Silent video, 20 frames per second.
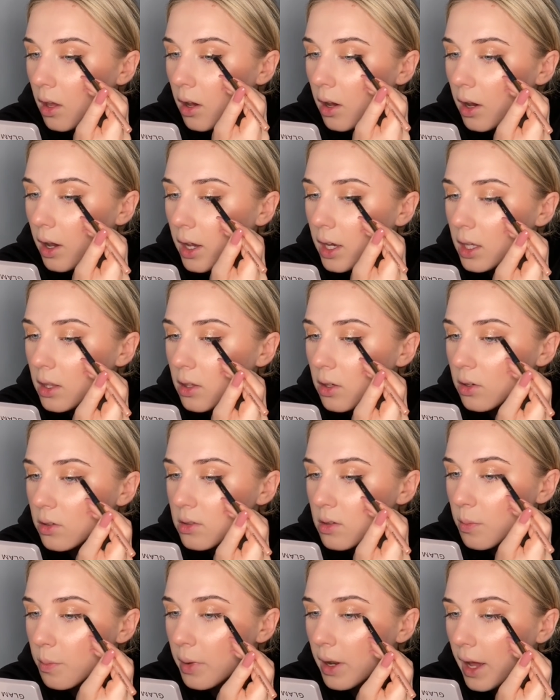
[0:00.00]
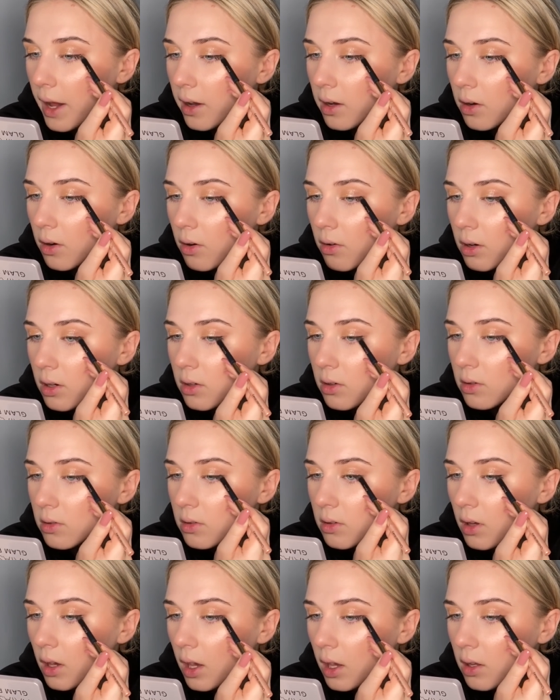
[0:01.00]
I either use a black or I
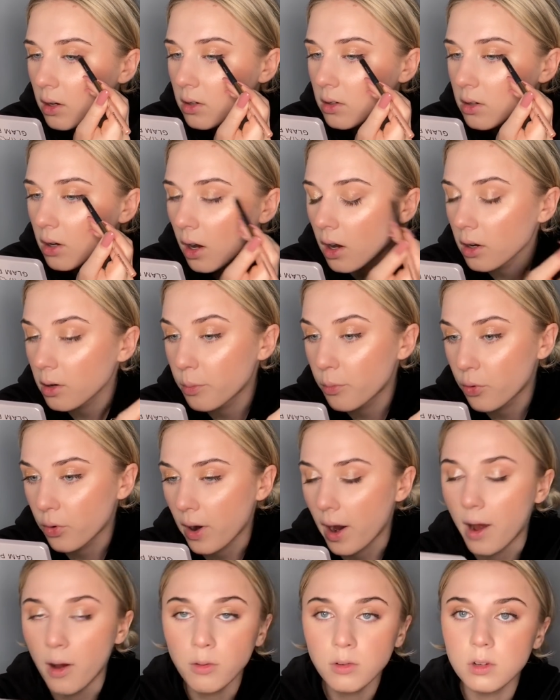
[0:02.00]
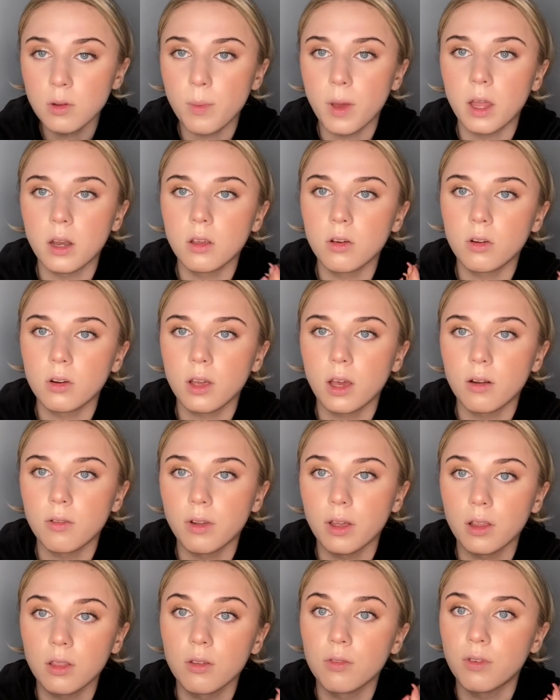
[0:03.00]
use a dark brown, depending on kind of
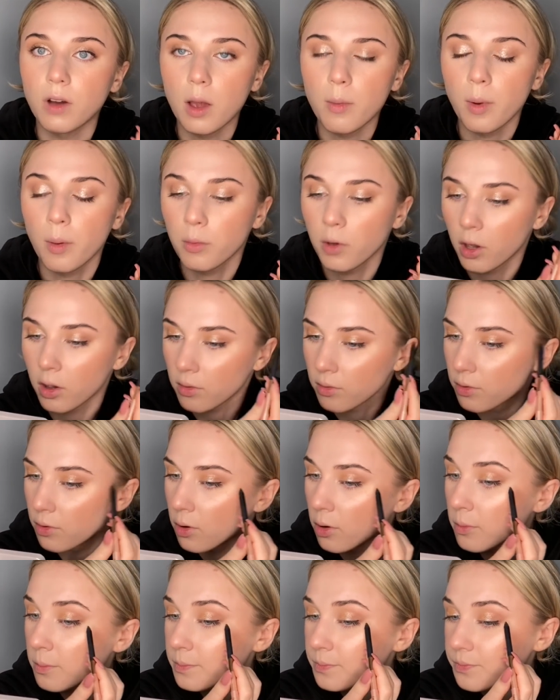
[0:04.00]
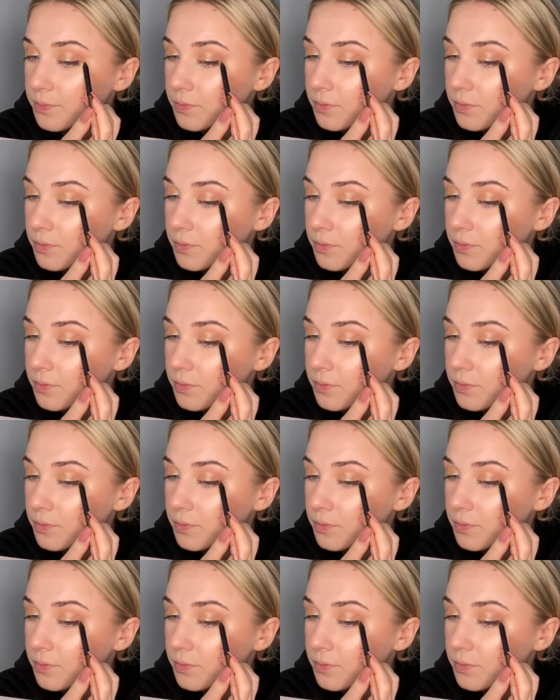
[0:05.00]
like the vibe I'm going for.